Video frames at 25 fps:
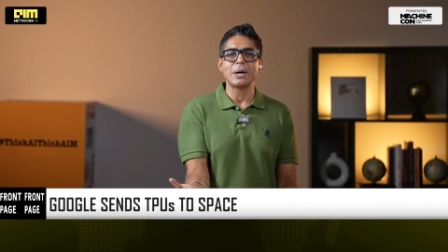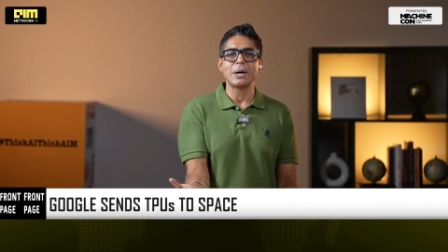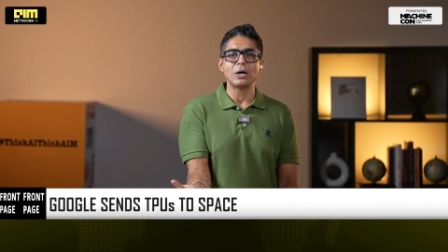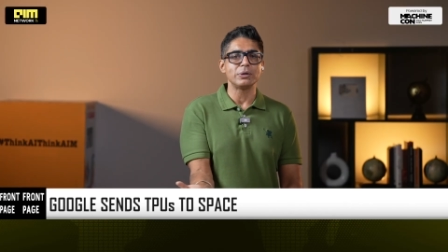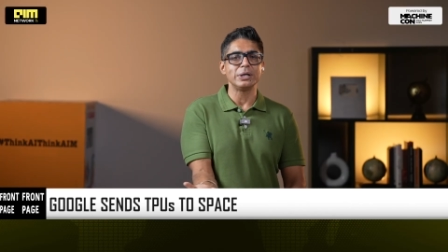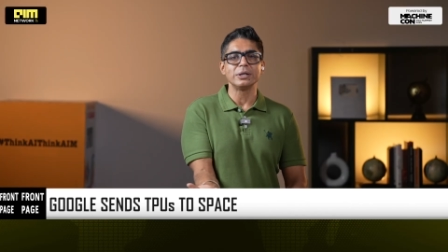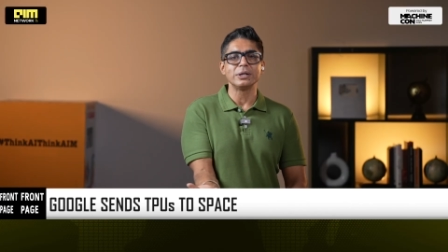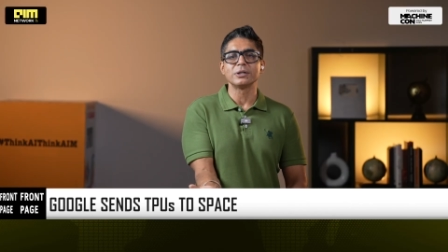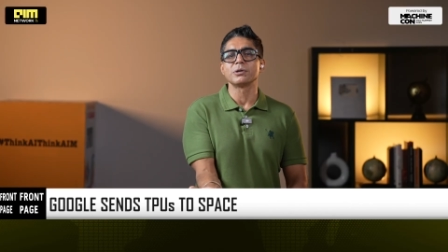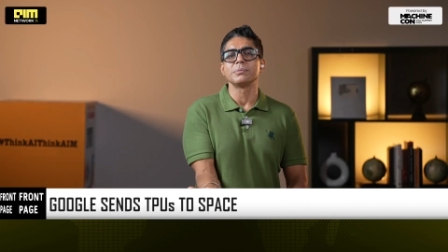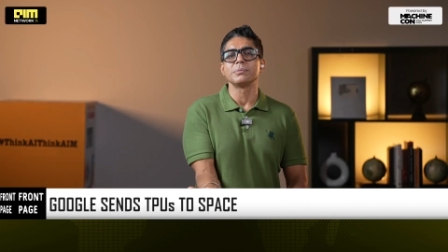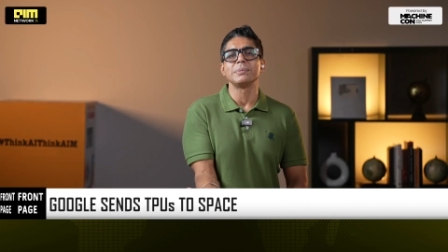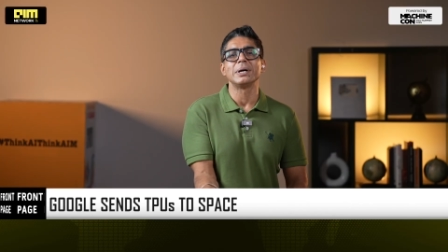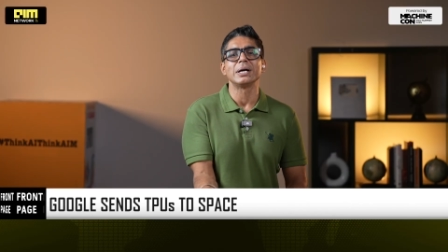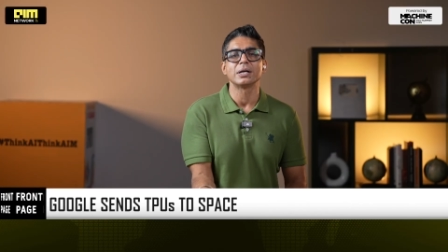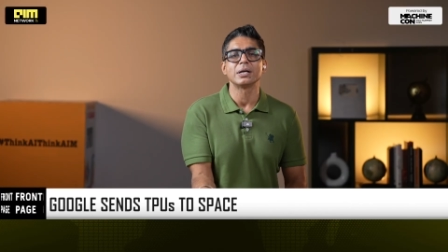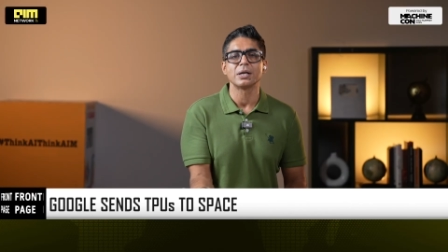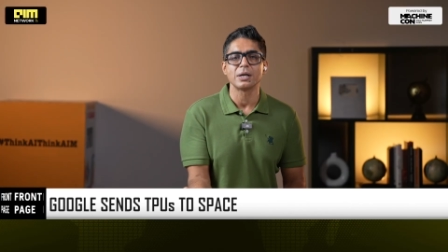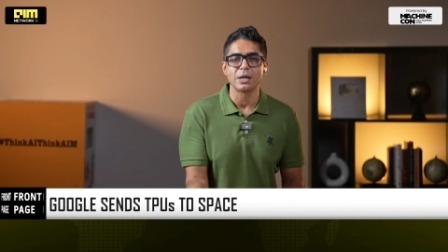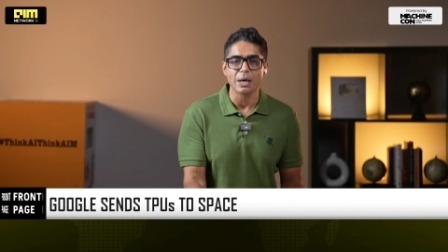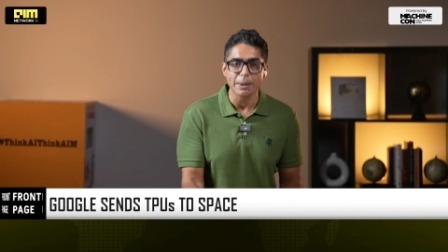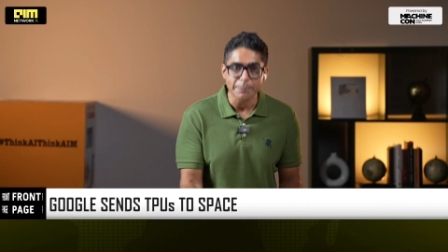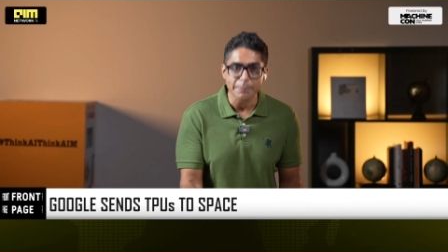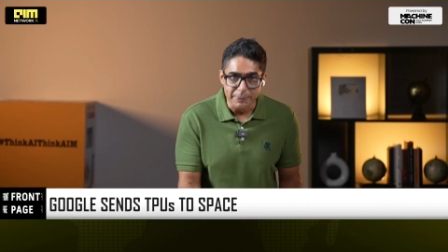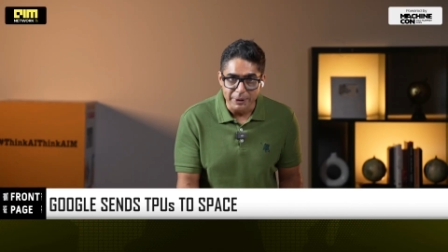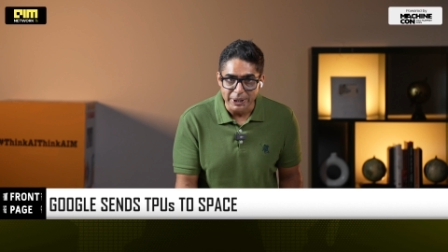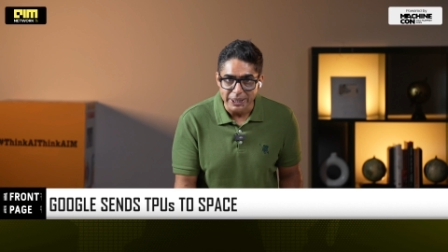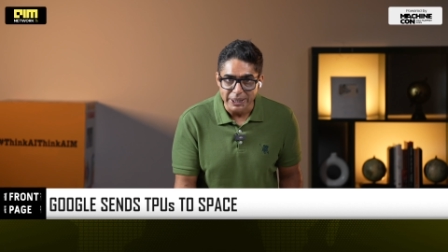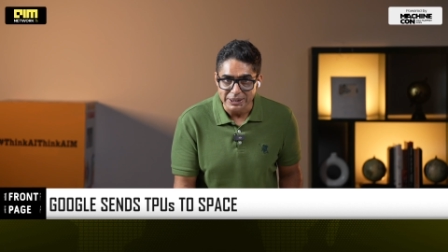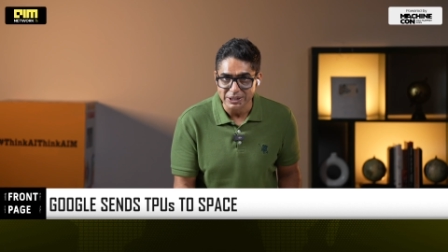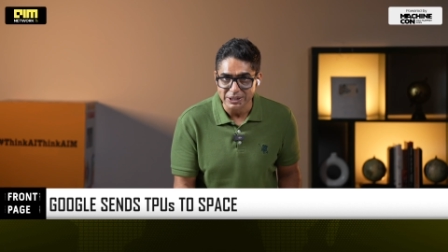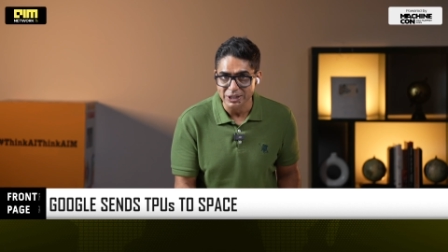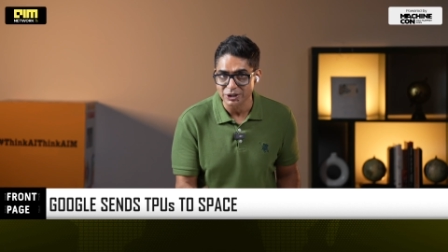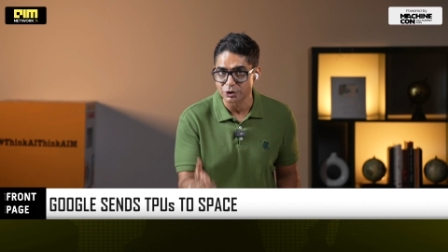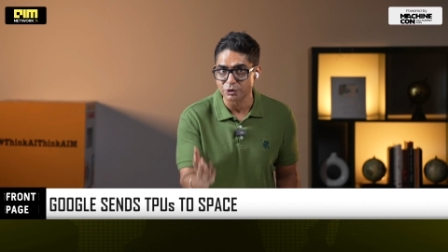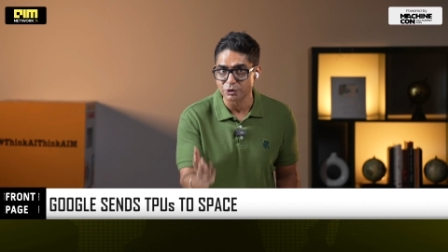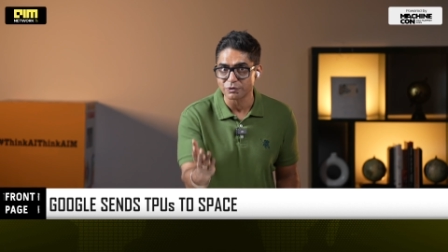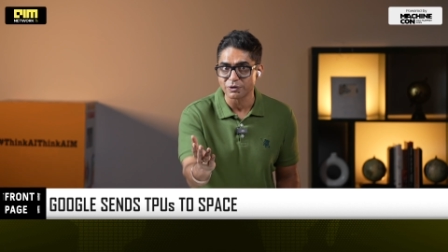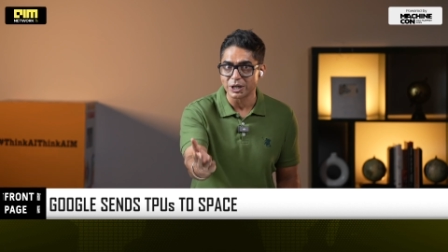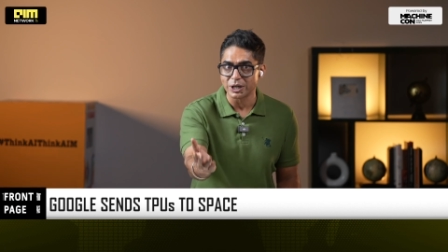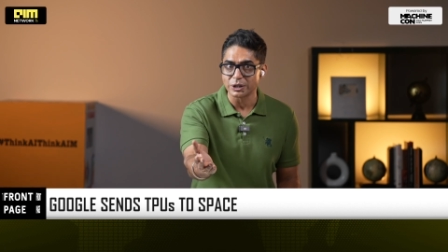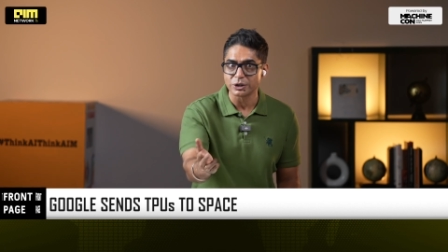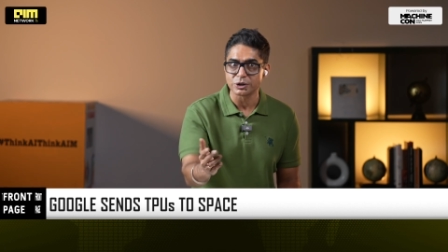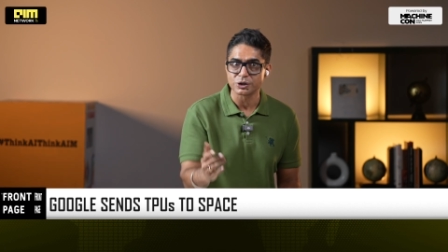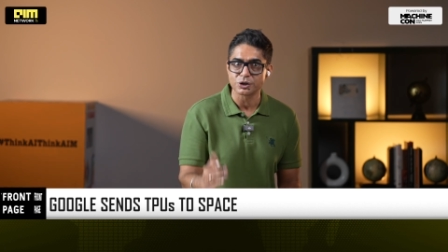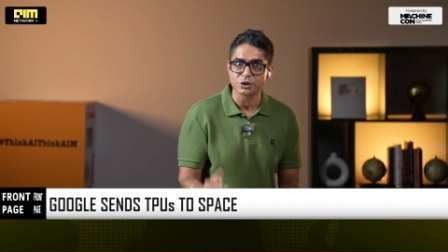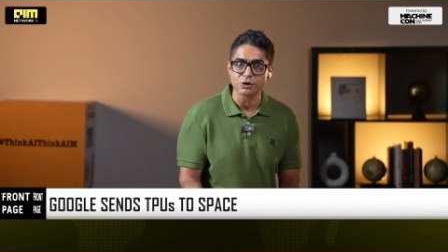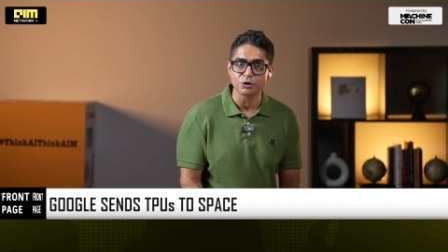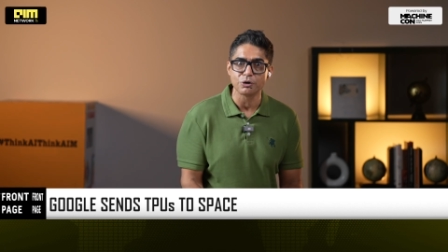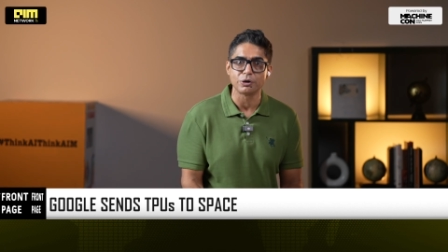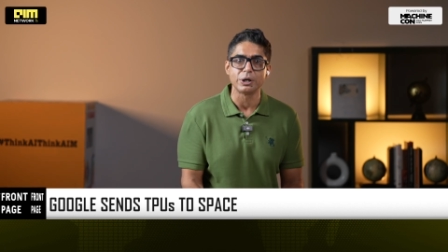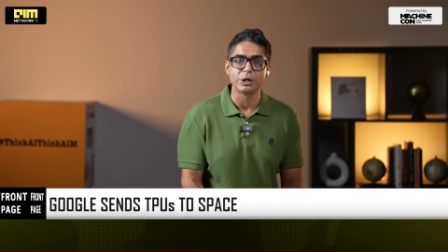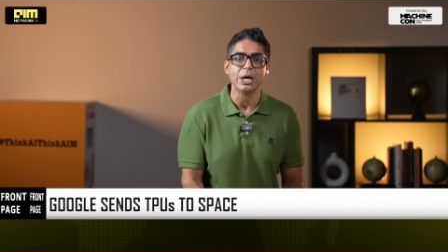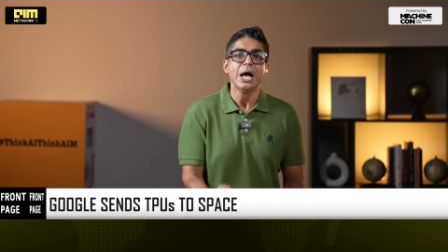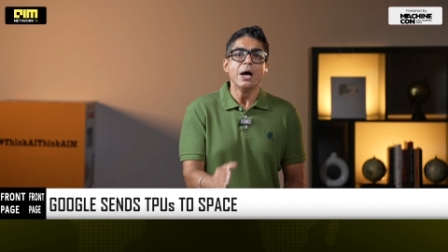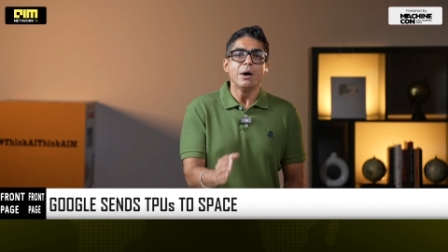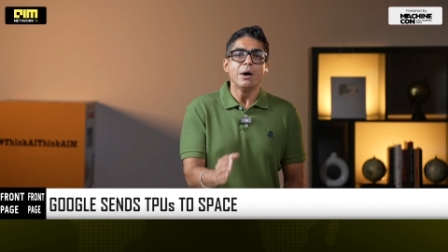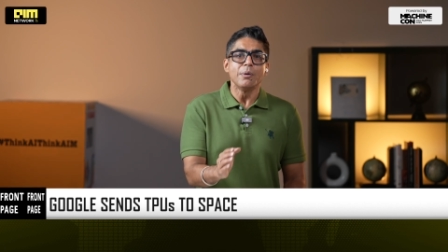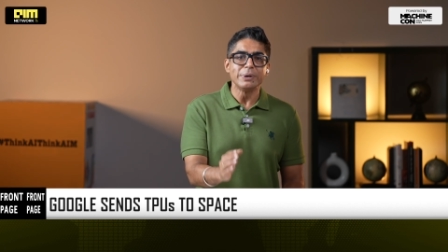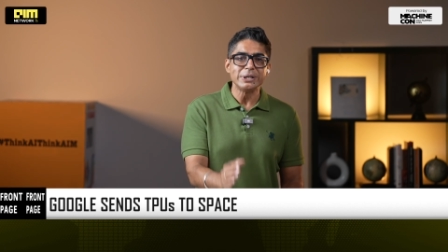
about incremental upgrades as you've understood.